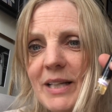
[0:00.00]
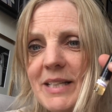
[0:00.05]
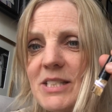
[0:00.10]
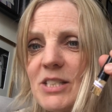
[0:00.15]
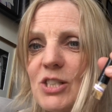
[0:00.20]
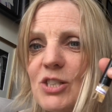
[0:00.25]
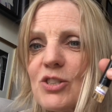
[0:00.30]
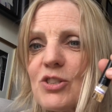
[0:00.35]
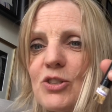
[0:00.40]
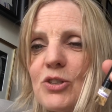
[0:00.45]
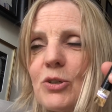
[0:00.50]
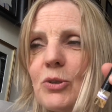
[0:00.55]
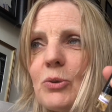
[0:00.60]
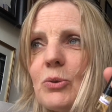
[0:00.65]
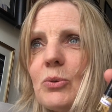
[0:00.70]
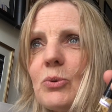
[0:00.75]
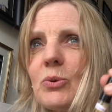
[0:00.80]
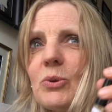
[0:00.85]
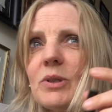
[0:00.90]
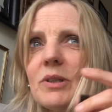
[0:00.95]
It's just
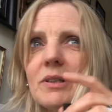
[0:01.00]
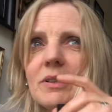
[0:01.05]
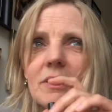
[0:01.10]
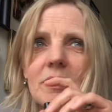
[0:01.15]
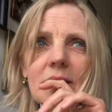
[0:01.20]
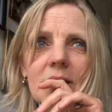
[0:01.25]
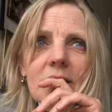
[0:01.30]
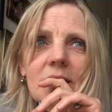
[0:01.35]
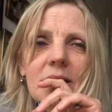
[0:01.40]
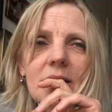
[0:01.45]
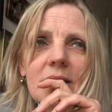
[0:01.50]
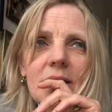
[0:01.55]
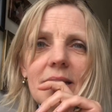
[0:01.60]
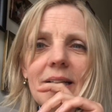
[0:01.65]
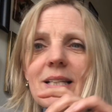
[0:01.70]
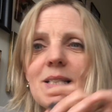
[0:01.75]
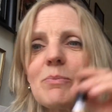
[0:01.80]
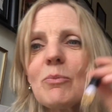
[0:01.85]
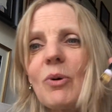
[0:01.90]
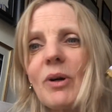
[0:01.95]
too,
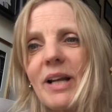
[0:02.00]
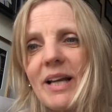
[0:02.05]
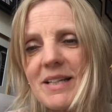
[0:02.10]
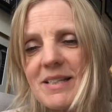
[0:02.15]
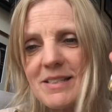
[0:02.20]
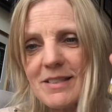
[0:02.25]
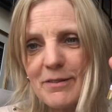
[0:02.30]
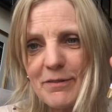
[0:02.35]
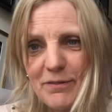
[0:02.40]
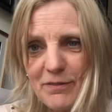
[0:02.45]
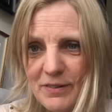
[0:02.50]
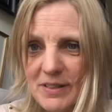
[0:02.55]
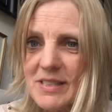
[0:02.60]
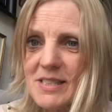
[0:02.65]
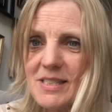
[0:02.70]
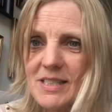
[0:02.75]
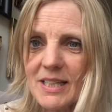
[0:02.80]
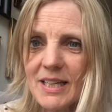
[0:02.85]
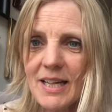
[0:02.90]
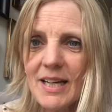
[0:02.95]
it's more like
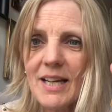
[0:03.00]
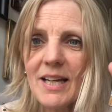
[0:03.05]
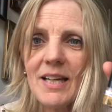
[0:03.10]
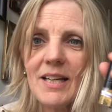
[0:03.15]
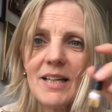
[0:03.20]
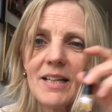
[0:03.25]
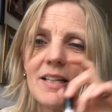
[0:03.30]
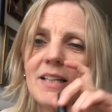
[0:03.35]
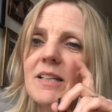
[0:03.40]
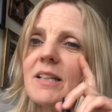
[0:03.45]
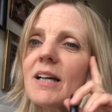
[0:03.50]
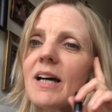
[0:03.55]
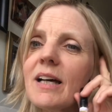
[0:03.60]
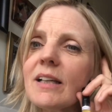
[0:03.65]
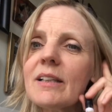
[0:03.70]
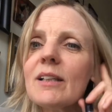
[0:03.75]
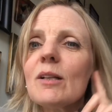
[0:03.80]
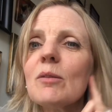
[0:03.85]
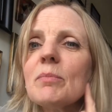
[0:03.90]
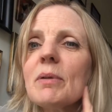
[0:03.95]
sophisticated, a
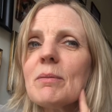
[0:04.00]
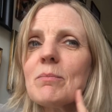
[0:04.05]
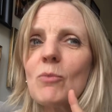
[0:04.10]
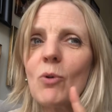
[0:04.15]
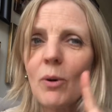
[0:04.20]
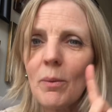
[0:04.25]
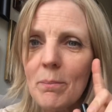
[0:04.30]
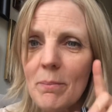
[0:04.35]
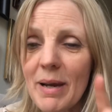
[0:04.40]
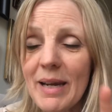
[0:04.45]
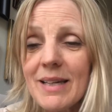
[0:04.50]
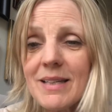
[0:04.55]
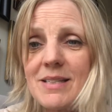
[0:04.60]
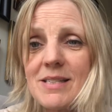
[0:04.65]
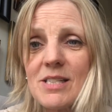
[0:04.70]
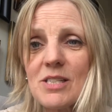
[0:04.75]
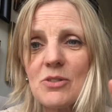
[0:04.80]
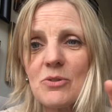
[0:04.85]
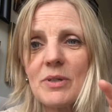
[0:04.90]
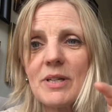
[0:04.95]
little bit more
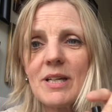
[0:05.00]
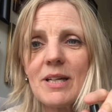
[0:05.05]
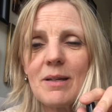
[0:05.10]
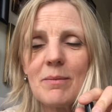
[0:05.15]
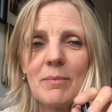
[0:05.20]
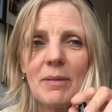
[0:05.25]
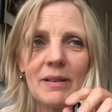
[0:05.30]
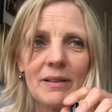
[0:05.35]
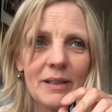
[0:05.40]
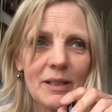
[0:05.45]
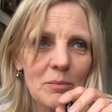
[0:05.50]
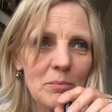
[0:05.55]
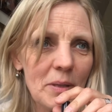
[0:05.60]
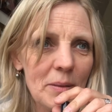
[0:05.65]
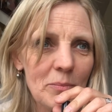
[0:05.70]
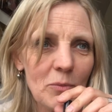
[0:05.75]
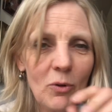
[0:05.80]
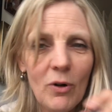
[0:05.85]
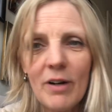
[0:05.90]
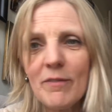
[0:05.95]
mainstream, a little
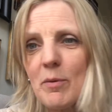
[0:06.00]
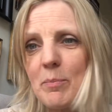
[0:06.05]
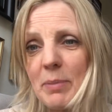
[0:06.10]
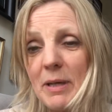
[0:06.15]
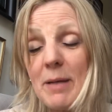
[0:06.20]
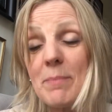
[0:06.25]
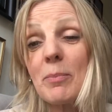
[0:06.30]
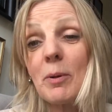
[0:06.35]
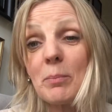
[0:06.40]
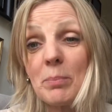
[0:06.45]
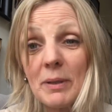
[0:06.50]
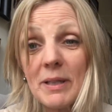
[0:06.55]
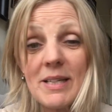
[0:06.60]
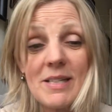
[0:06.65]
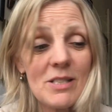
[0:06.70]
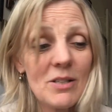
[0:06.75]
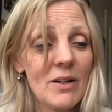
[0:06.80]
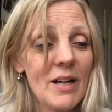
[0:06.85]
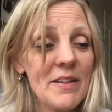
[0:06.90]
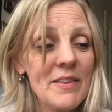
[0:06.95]
bit more of a people
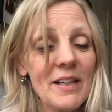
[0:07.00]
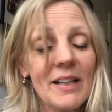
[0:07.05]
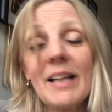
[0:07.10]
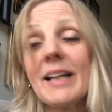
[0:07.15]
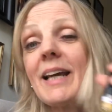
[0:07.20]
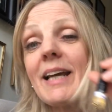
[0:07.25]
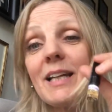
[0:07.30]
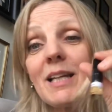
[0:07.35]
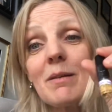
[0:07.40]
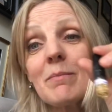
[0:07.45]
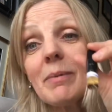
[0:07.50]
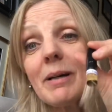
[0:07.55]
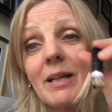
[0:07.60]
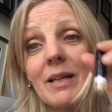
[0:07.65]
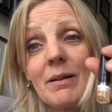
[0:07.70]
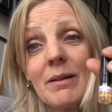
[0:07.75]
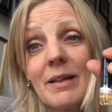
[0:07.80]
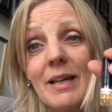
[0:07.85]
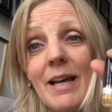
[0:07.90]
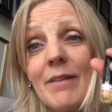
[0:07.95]
pleaser. I think like
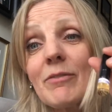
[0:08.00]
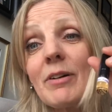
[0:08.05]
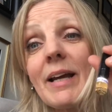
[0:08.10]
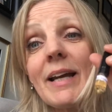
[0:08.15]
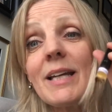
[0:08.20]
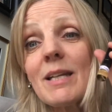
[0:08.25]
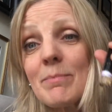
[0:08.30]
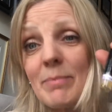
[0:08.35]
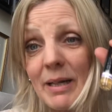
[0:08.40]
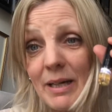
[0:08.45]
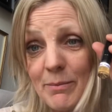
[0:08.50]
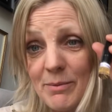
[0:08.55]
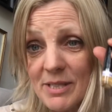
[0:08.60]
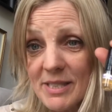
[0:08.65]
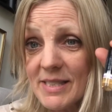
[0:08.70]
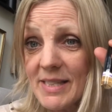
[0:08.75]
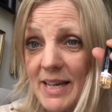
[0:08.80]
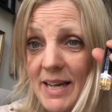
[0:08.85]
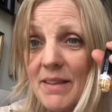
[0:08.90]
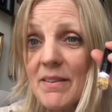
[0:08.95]
anybody, ever anybody would
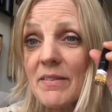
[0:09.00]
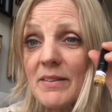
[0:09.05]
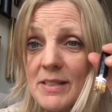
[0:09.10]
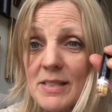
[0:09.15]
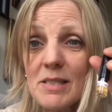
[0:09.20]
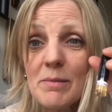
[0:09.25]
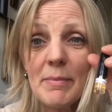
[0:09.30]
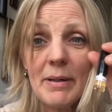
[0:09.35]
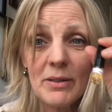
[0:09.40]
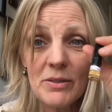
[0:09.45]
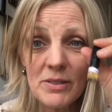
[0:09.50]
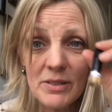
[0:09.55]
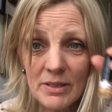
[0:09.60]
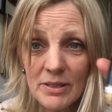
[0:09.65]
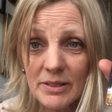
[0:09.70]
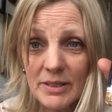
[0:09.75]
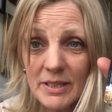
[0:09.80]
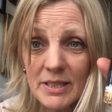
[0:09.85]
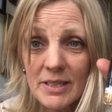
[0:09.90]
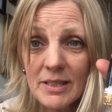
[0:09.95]
say that this smells
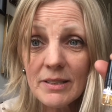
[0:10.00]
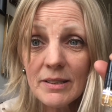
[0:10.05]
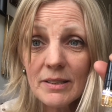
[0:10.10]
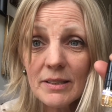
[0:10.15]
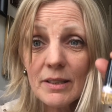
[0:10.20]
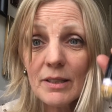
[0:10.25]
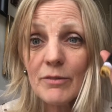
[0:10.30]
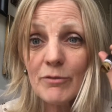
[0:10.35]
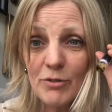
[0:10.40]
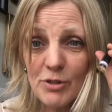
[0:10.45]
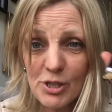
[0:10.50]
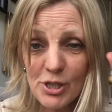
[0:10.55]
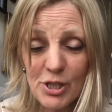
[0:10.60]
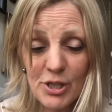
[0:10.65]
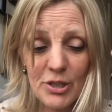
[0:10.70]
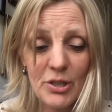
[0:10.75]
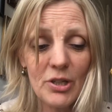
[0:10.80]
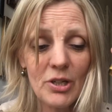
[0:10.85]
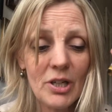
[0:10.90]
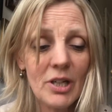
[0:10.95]
good for
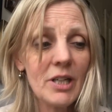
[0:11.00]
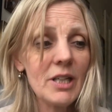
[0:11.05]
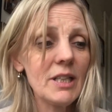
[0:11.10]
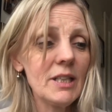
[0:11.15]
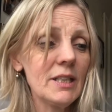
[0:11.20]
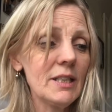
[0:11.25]
sure.